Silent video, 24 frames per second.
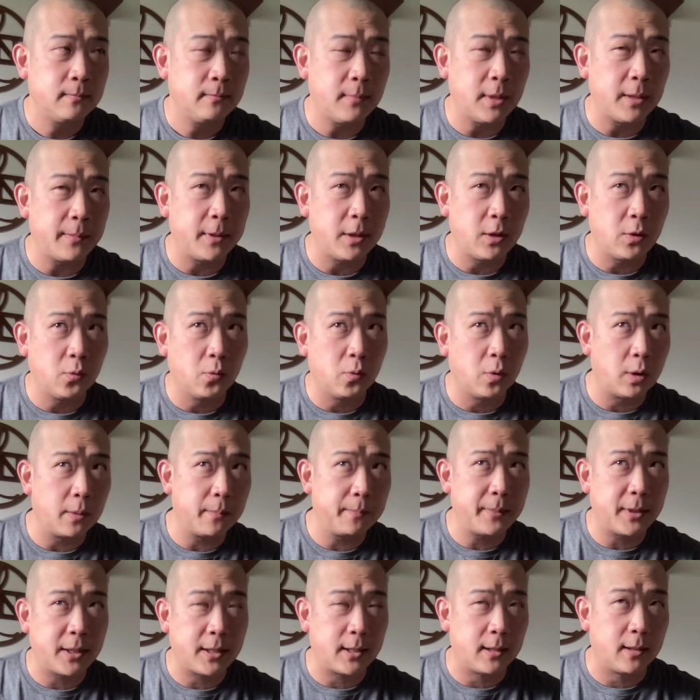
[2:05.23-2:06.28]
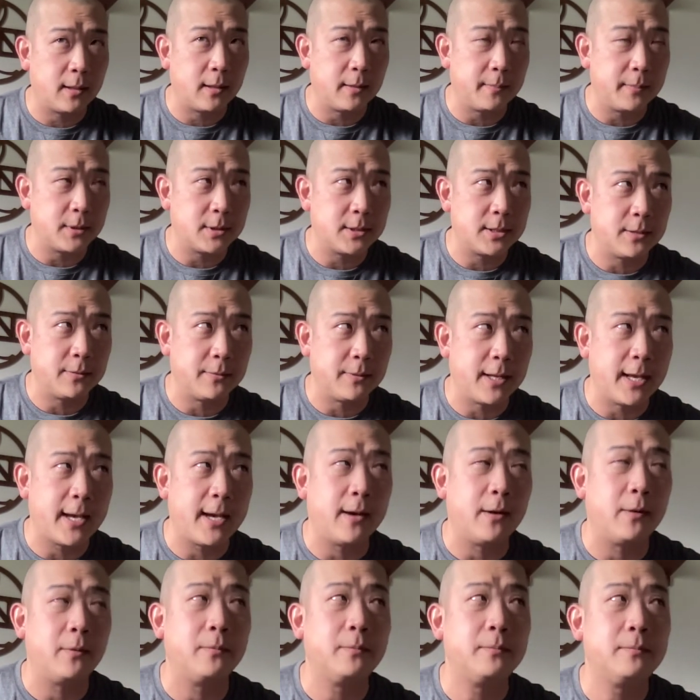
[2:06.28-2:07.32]
maybe you weren't picking up until
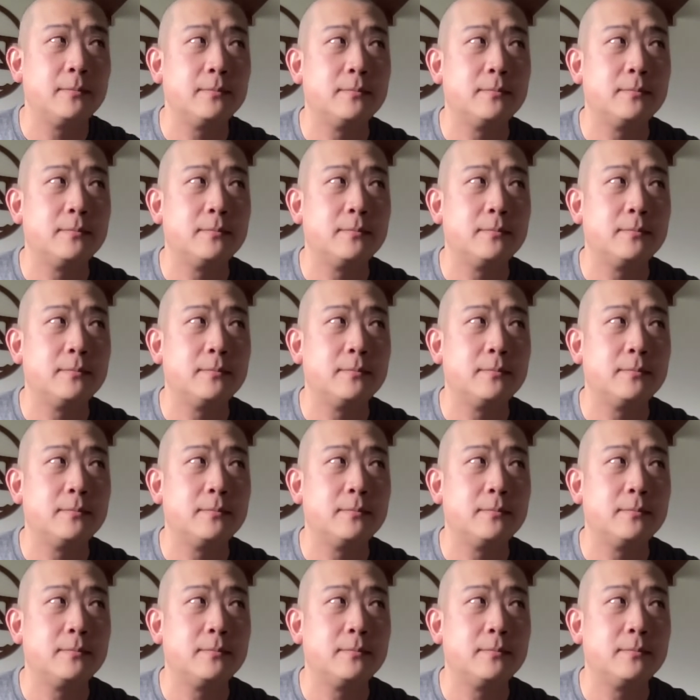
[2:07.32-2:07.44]
now.